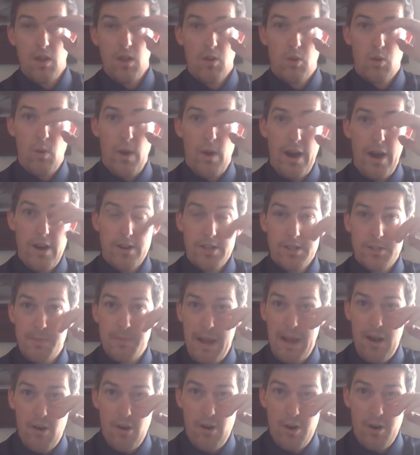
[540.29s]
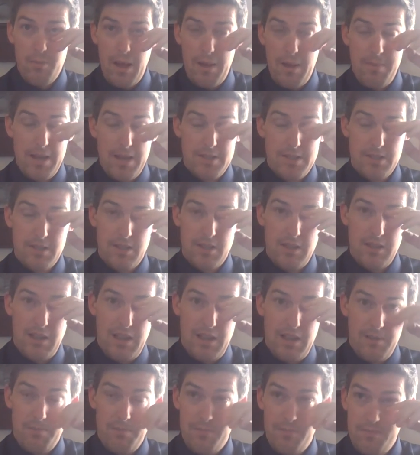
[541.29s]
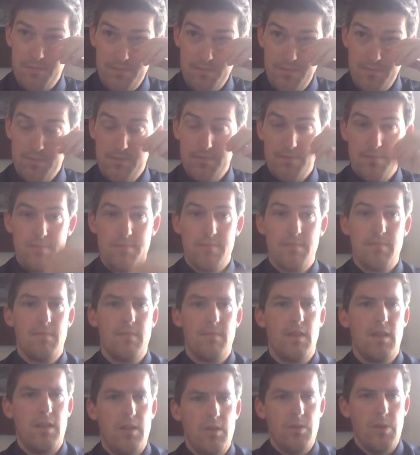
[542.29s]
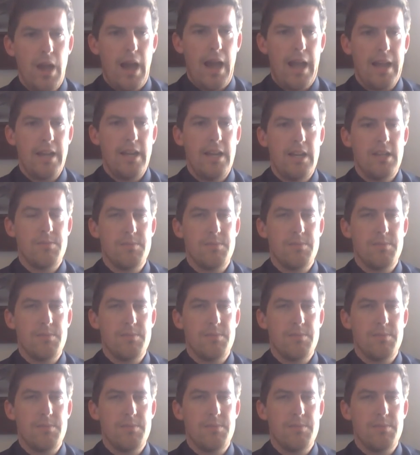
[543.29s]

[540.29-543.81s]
acquired his power by basically uniting